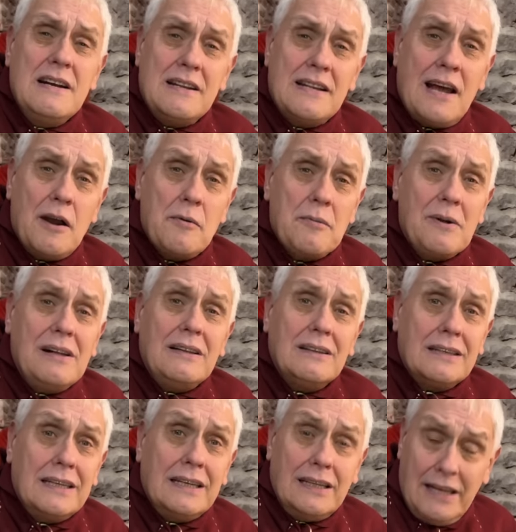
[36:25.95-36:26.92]
Now,
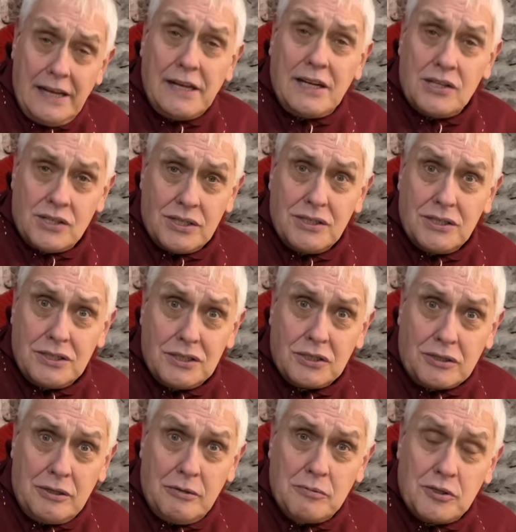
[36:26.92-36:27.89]
the link is in the
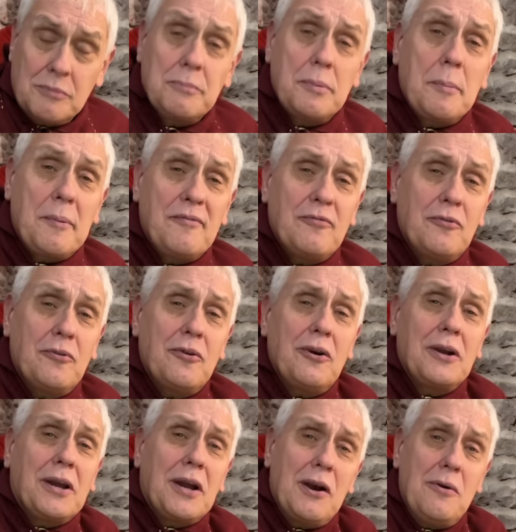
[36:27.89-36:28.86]
description. But before
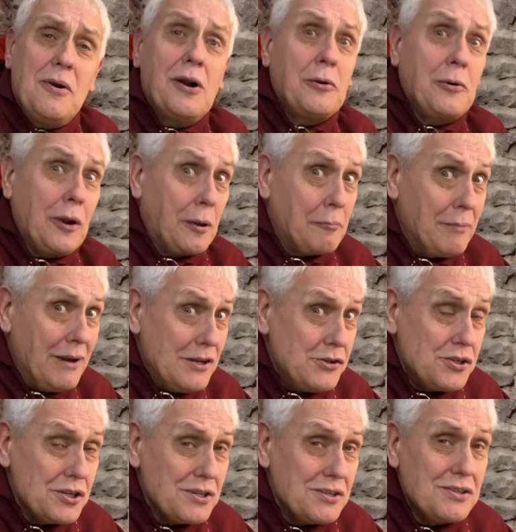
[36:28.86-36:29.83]
I go, a quick
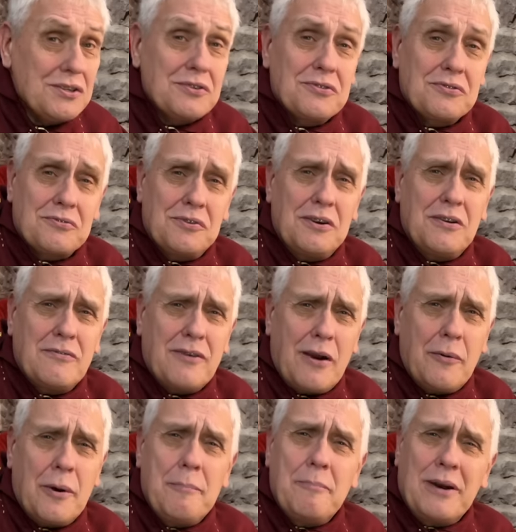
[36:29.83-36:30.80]
mention to three of
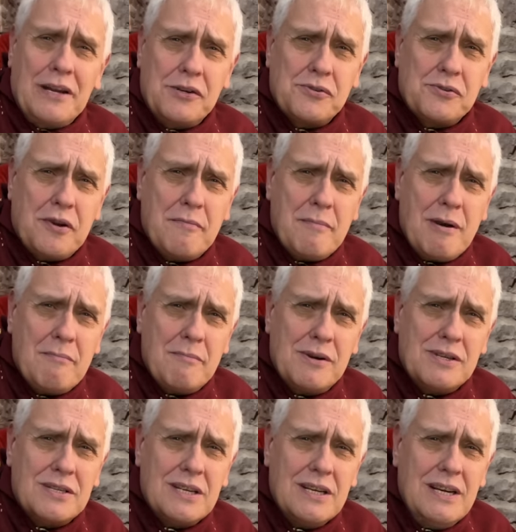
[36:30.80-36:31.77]
our Patreon
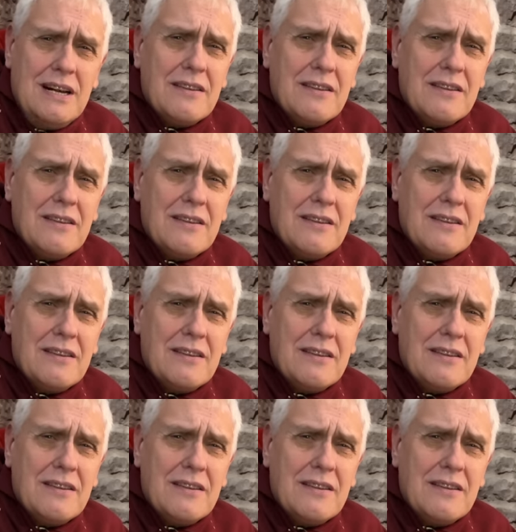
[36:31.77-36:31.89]
members.